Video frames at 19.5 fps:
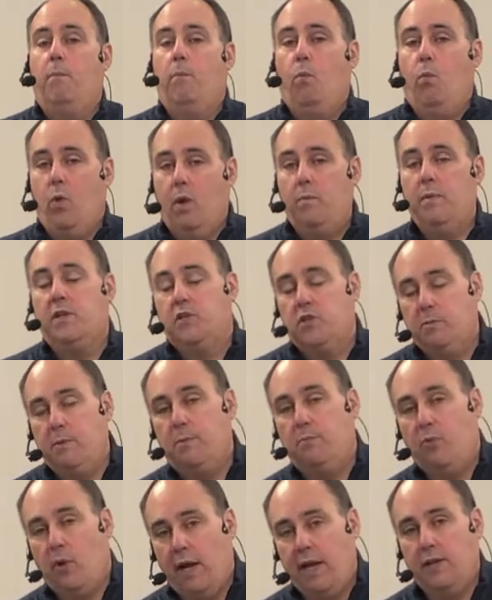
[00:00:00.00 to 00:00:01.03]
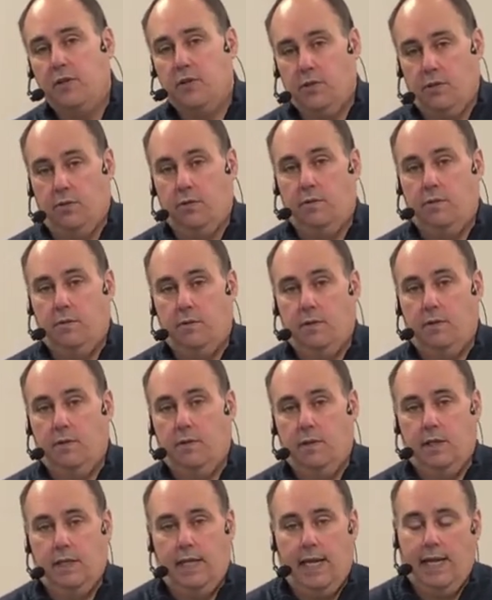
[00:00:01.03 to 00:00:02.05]
women should be praying too.
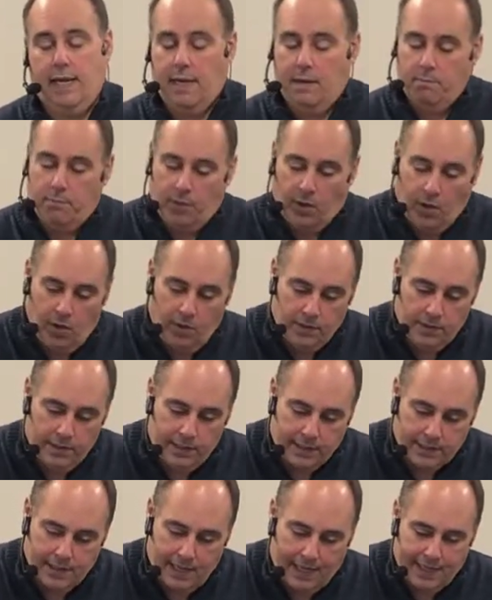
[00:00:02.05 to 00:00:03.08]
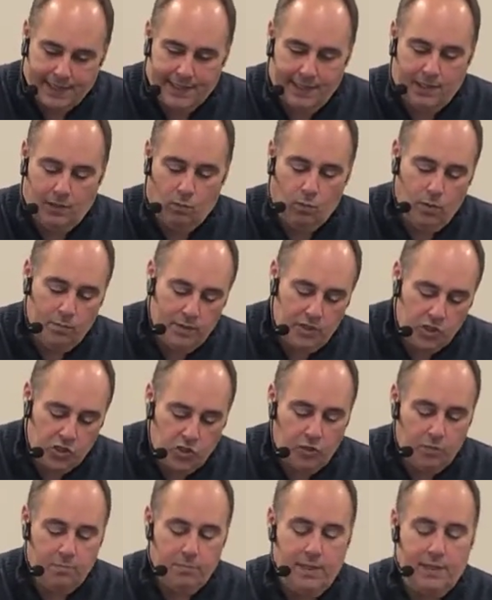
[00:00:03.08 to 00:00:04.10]
And, and Paul does not say that women
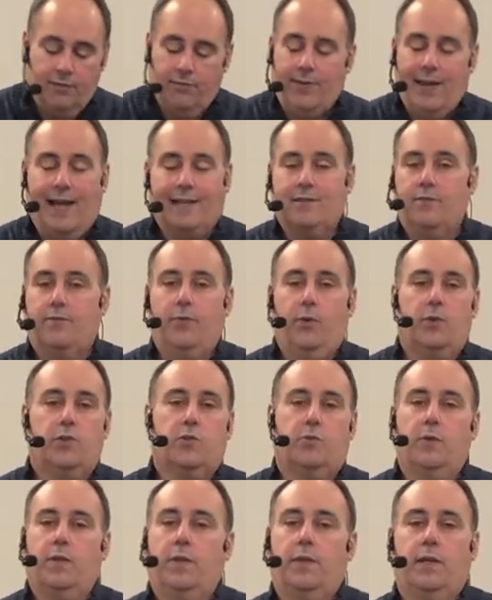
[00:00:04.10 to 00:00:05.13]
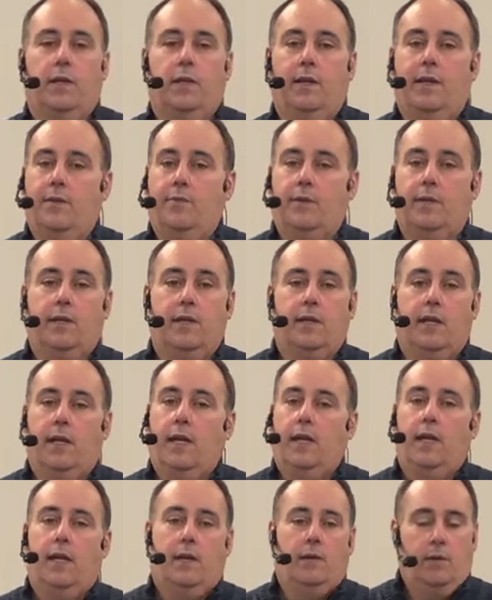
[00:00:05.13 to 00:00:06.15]
shouldn't be. In fact, in 1 Corinthians 11,
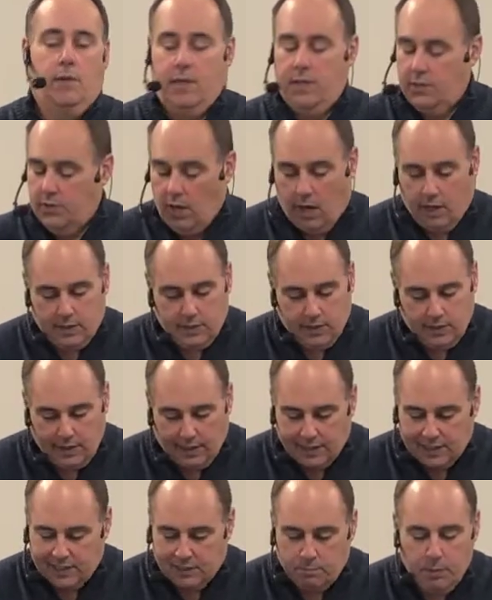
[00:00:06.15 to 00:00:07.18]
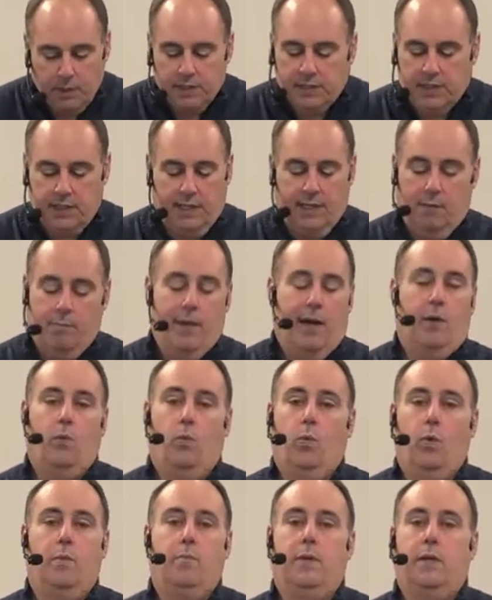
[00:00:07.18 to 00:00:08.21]
he talks explicitly about
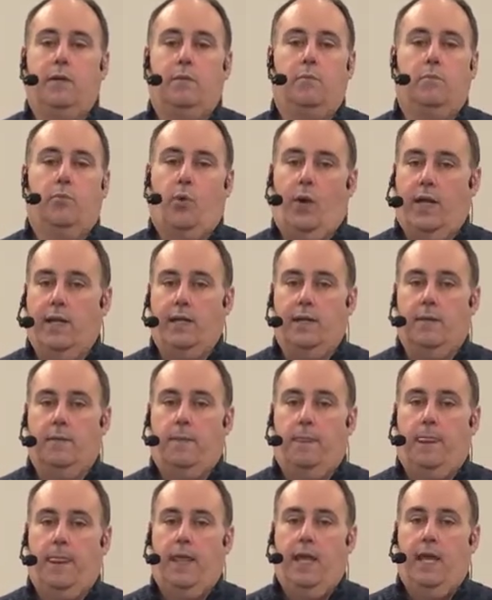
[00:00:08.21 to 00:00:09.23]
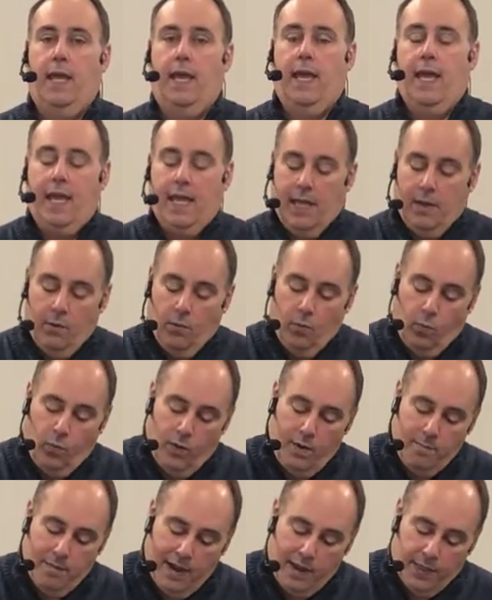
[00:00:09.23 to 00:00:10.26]
women praying.
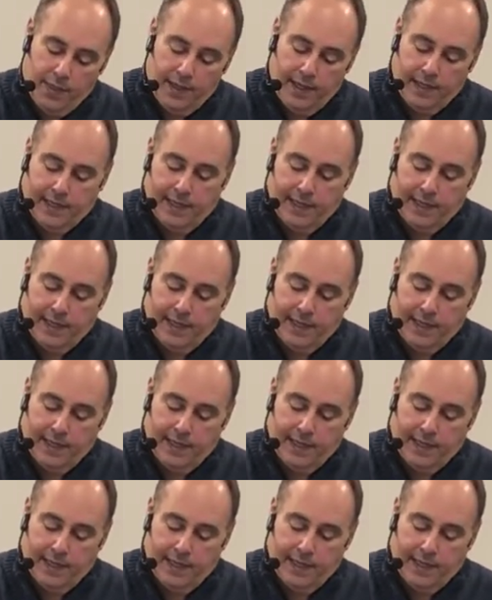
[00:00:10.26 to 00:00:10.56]
We may think